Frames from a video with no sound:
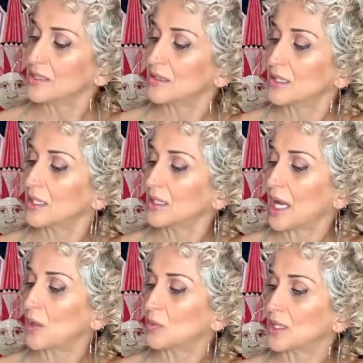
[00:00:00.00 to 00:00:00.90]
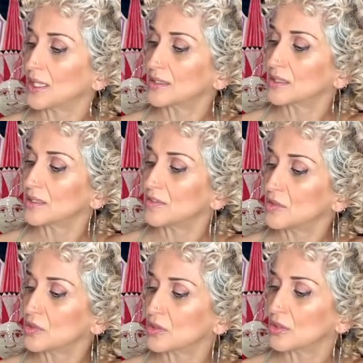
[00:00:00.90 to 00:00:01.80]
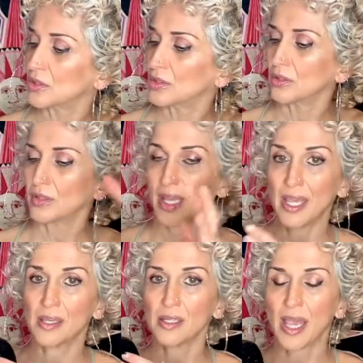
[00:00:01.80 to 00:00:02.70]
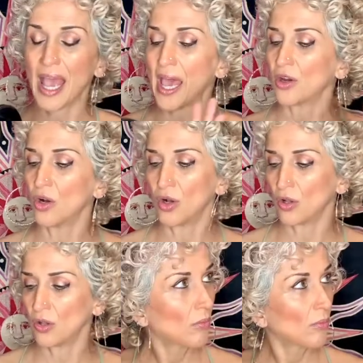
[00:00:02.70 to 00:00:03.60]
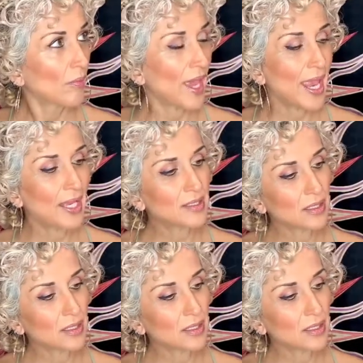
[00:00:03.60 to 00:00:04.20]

think I would like this diffuser head at all. And